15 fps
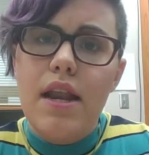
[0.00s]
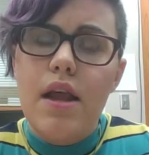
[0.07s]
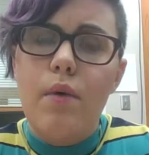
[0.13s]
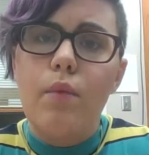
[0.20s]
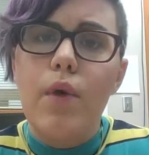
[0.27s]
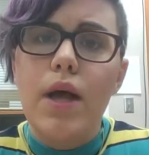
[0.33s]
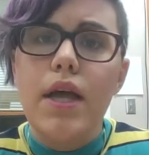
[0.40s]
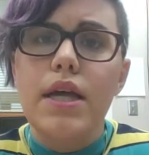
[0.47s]

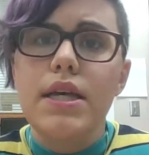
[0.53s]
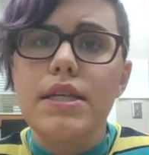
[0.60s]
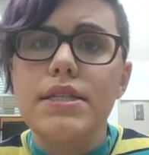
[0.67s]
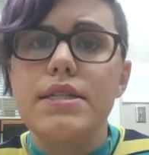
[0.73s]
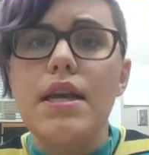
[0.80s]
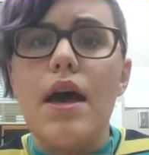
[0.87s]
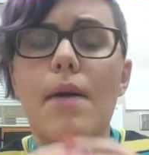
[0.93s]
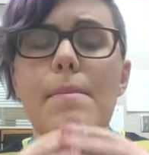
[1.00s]

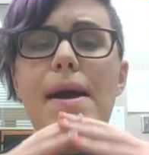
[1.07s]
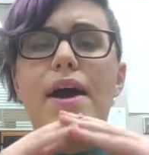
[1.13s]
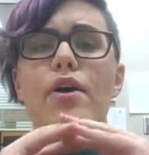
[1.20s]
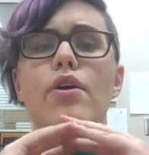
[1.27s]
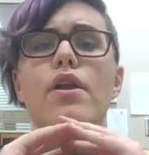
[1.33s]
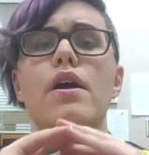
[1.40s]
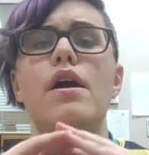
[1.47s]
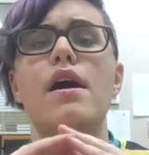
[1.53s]
was
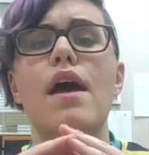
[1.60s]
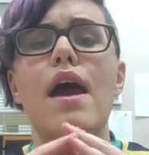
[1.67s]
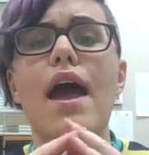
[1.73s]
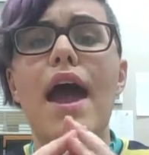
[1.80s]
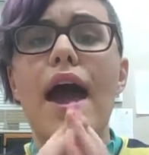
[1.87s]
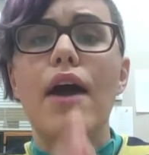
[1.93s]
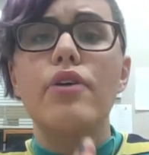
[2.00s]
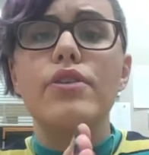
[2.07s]
about
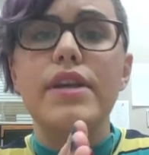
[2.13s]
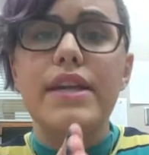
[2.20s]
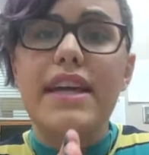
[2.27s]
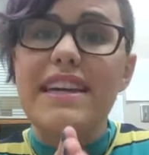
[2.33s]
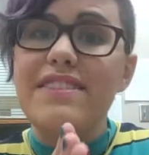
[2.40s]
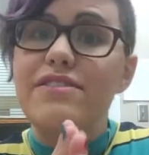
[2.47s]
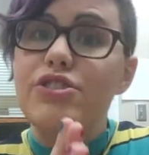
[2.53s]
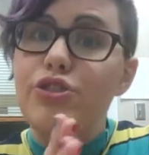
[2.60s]
how to
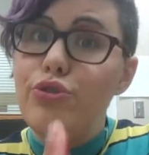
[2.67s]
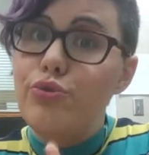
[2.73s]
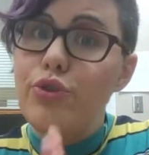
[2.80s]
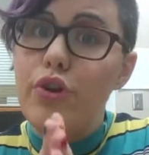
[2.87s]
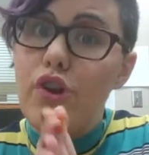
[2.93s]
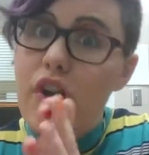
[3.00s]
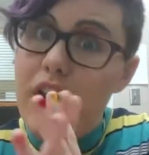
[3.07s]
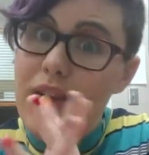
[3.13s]
get to
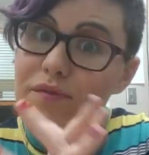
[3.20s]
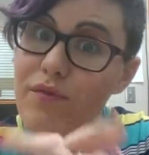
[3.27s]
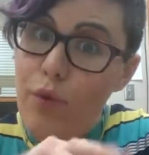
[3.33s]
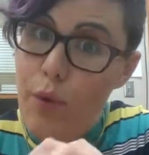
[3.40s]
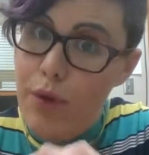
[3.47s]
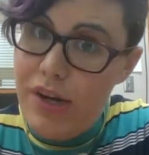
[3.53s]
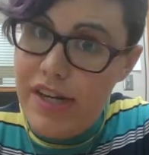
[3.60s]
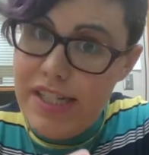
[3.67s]
Notre Dame
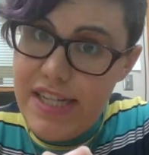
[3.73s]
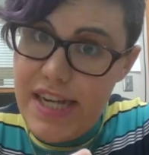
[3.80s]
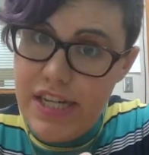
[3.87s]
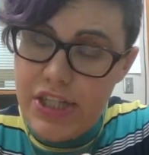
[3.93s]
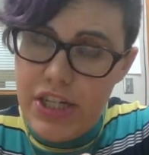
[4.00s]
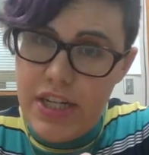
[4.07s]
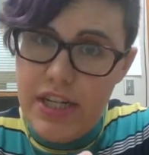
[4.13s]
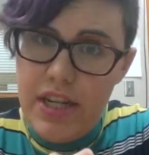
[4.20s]
for
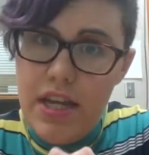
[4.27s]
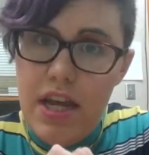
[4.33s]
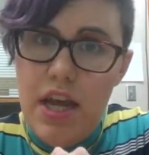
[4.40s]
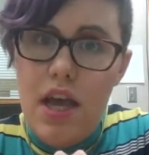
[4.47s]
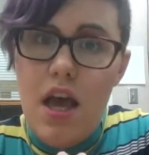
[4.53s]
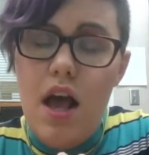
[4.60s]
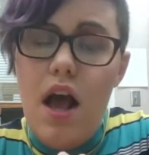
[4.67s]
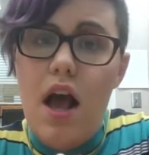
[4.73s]
orientation.
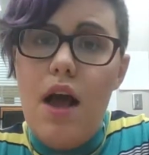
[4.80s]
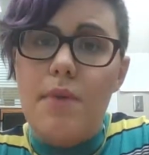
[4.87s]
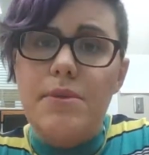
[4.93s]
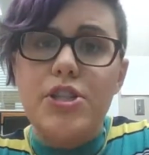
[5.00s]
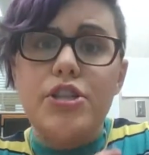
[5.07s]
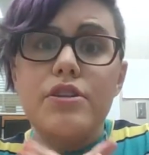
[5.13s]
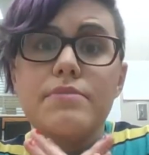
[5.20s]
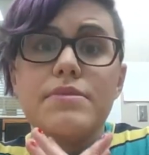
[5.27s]
In
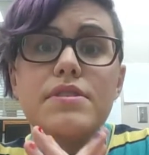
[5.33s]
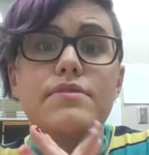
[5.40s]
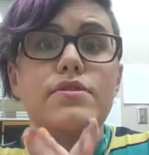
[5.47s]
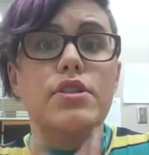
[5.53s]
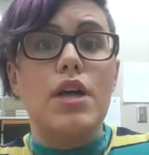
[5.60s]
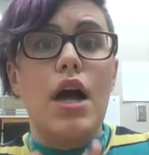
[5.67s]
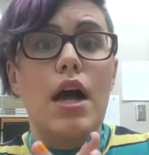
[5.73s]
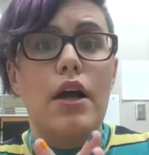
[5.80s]
terms of
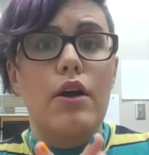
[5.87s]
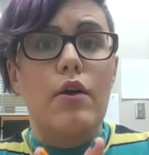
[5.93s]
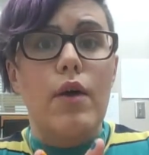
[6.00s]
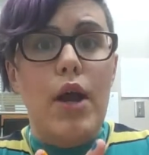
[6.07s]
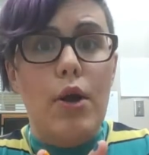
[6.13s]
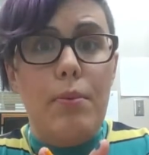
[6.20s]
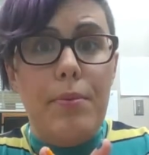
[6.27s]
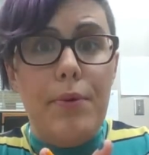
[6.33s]
Chicago
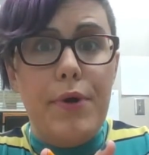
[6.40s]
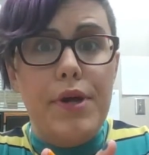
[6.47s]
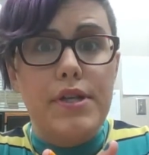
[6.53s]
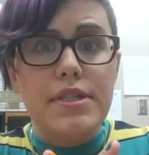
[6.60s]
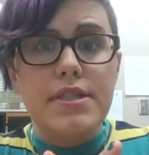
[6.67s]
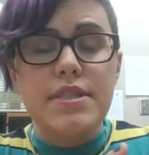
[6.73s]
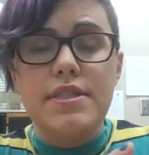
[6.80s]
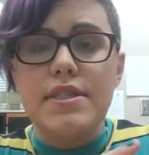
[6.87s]

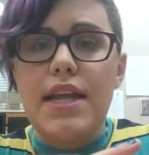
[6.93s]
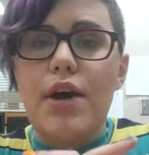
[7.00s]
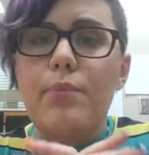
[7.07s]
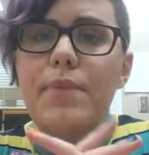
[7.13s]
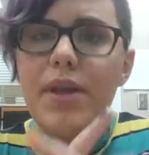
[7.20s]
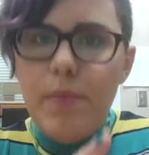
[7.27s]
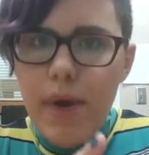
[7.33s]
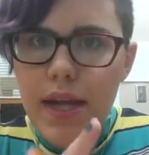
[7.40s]
airports. Now,
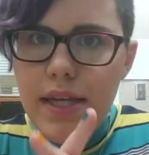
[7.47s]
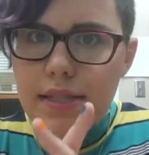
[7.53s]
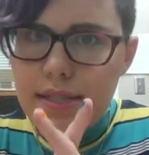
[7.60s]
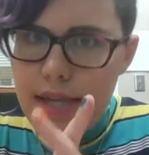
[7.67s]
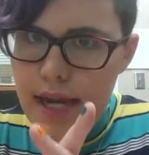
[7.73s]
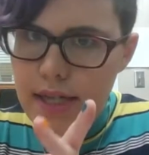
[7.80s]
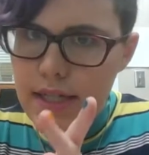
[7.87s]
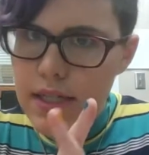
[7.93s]
Midway is
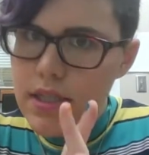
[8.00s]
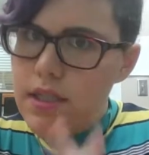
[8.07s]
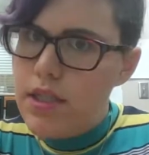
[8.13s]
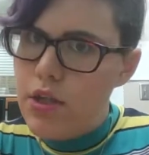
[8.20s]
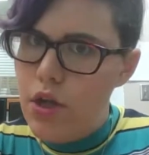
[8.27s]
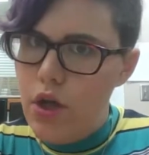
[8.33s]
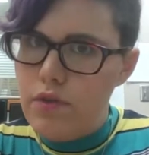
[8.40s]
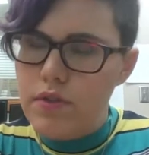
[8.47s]
technically
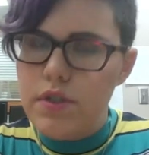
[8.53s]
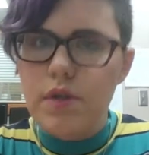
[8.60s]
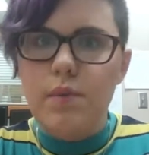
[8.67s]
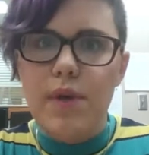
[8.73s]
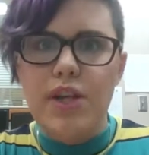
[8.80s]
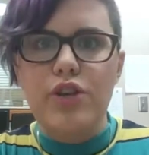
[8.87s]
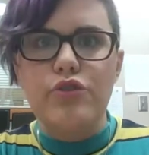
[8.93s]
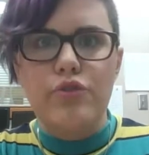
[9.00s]
closer
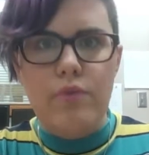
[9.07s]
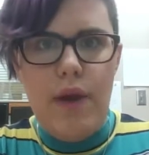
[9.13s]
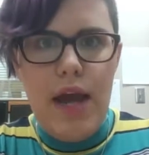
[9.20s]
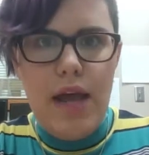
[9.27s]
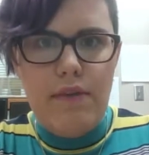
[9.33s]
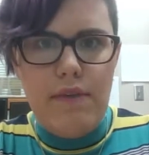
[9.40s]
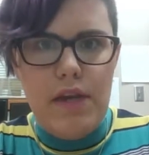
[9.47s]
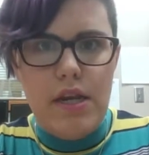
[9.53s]
when you're
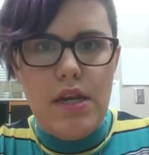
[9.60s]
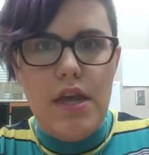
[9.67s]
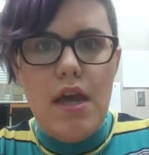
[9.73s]
driving,